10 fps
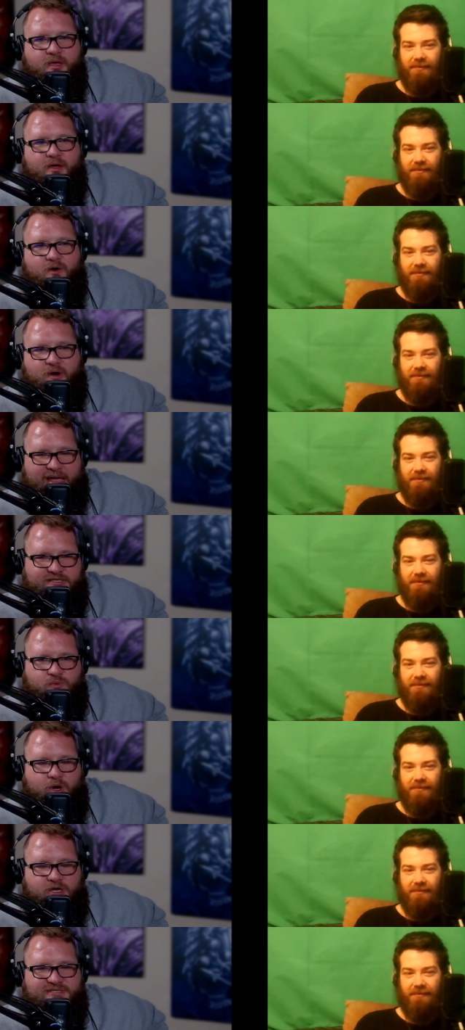Speaker 1: or as it
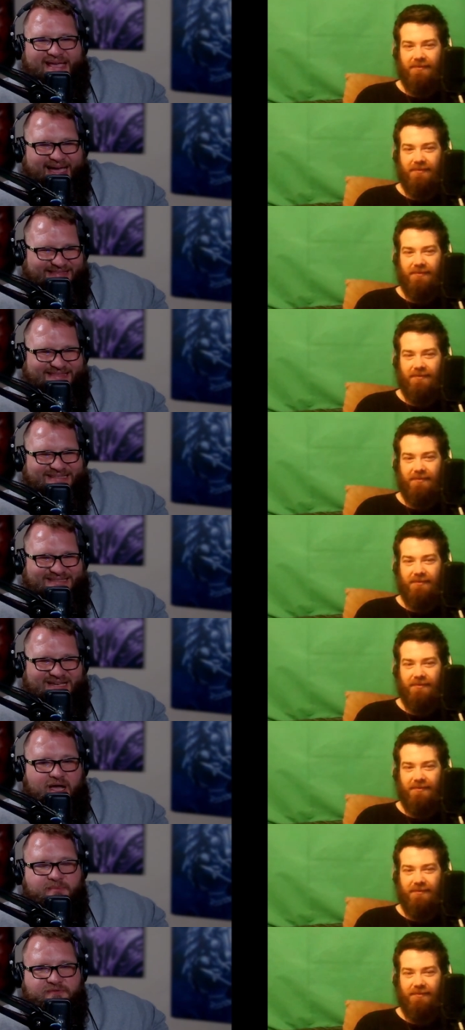was at the
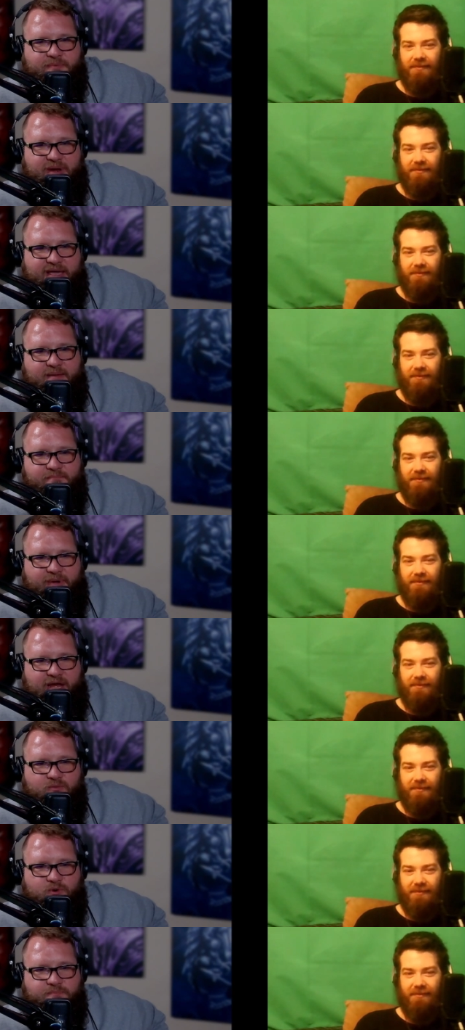time of the Black
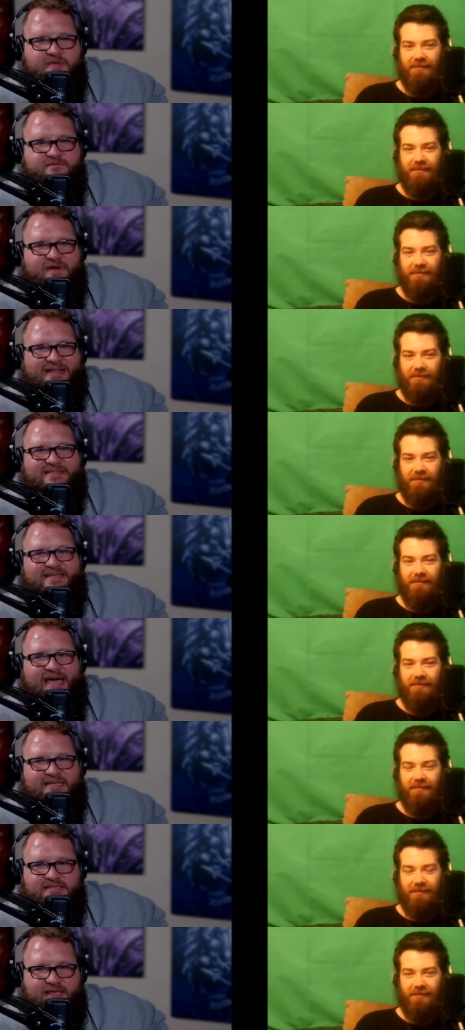Empire would be
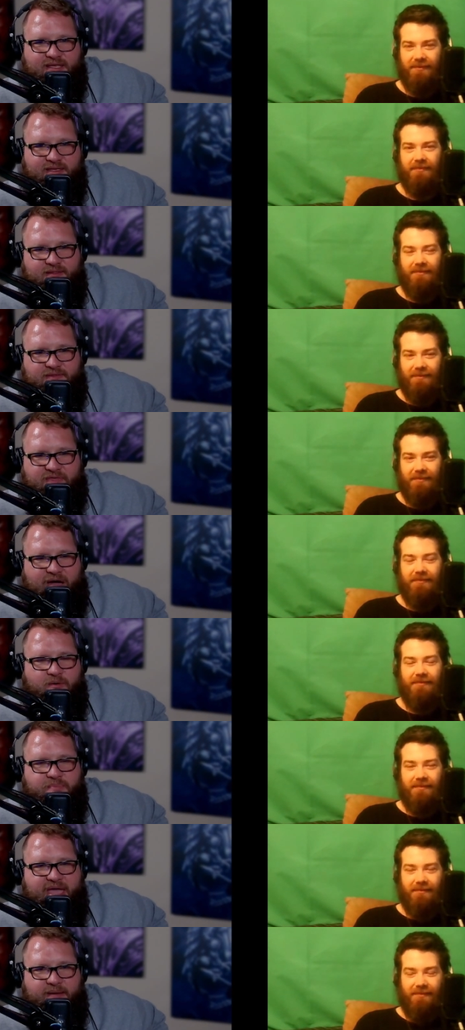fantastic. Like that
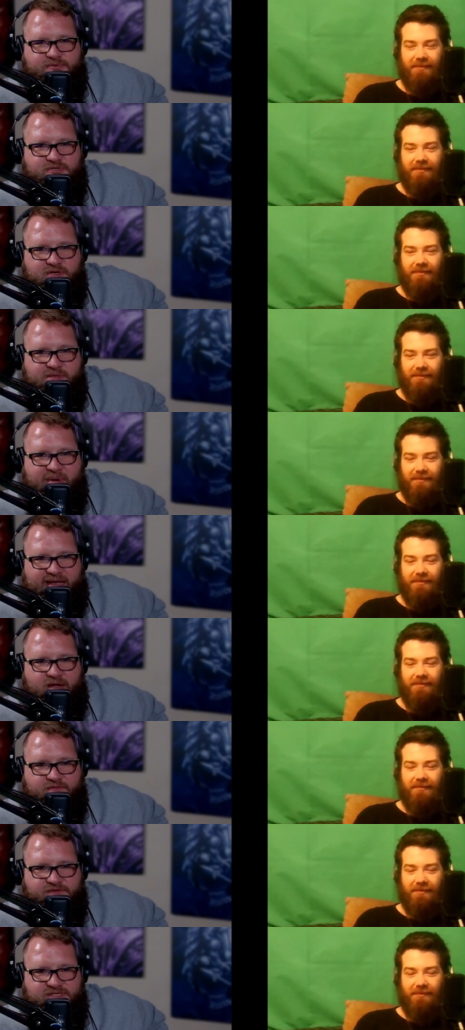would be absolutely
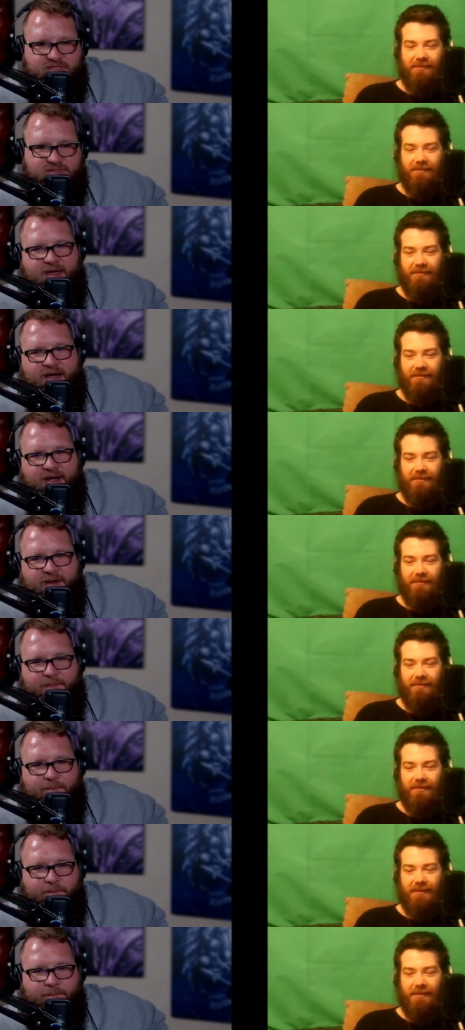magnificent. Um,